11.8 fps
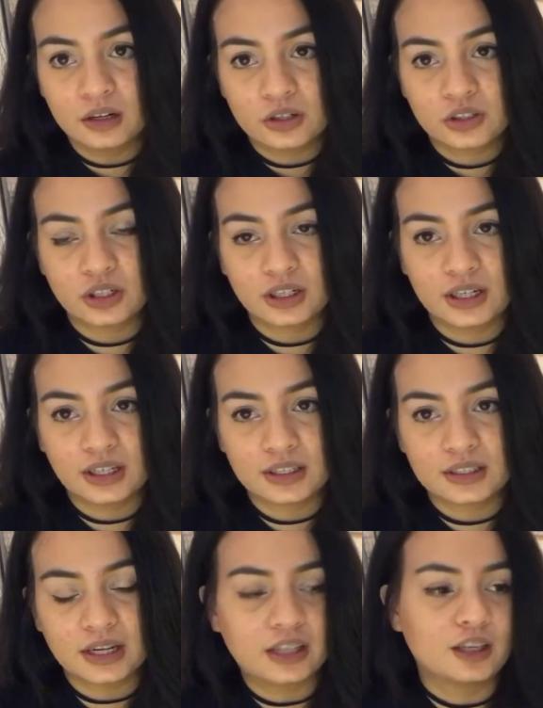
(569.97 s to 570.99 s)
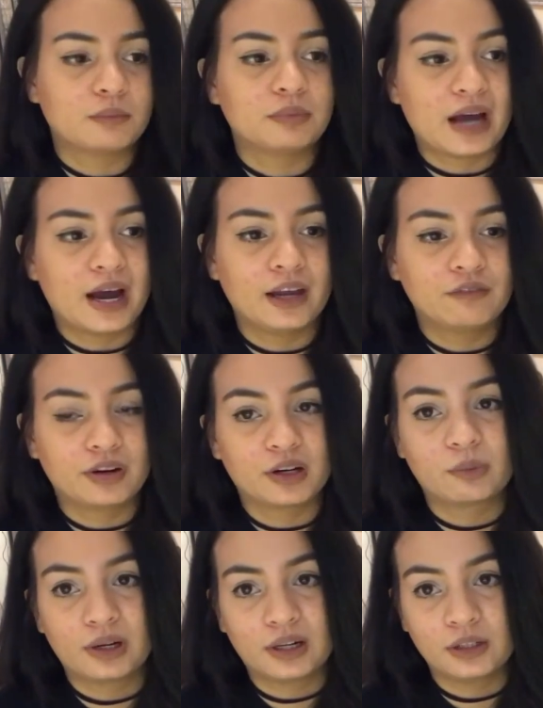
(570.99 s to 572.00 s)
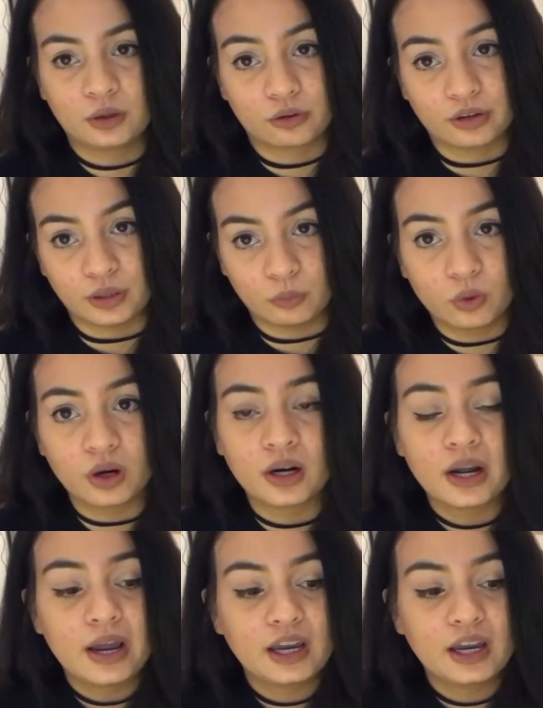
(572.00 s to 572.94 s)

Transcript: so that he doesn't end up dying very quickly in the Korean War.